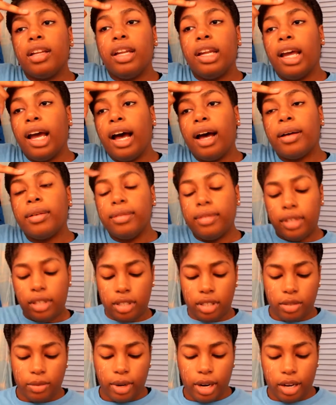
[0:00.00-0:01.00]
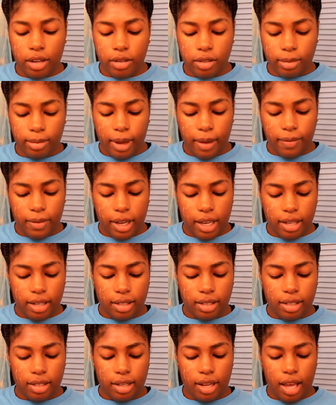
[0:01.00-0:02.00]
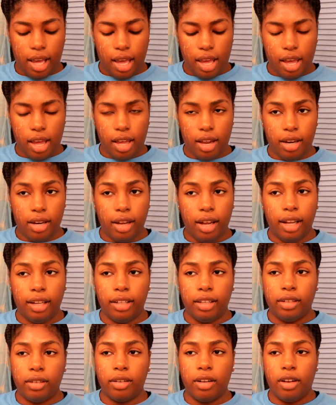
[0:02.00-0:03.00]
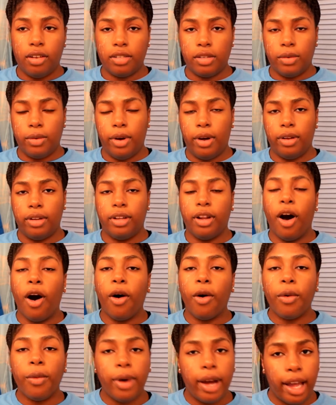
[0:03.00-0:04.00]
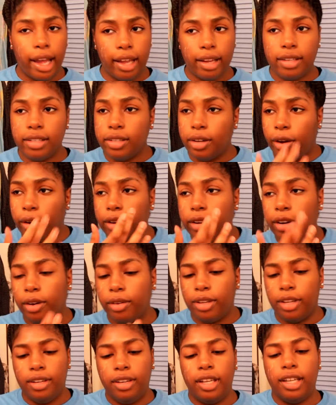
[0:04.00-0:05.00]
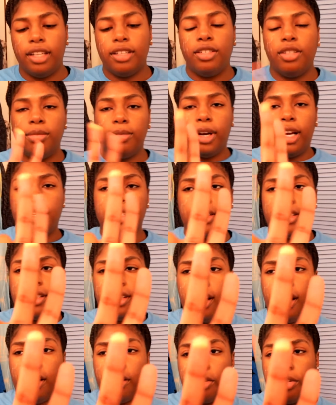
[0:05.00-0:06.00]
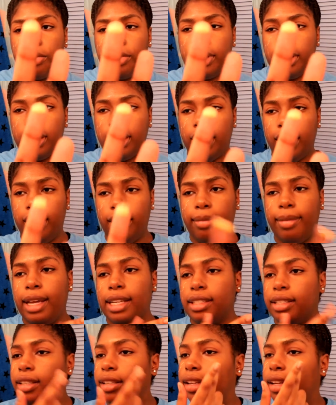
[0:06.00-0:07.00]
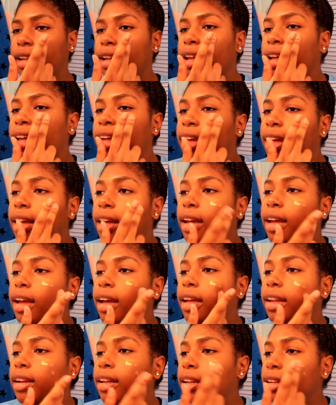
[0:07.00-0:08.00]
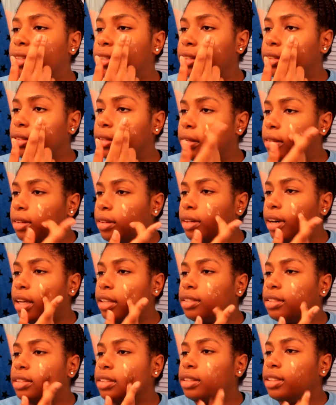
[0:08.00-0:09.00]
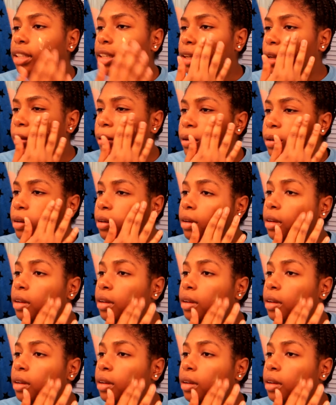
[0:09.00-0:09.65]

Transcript: yeah, this is what I use on my face, and a little goes a long way, so you need too much, is all you really need basically, and then just go across your skin.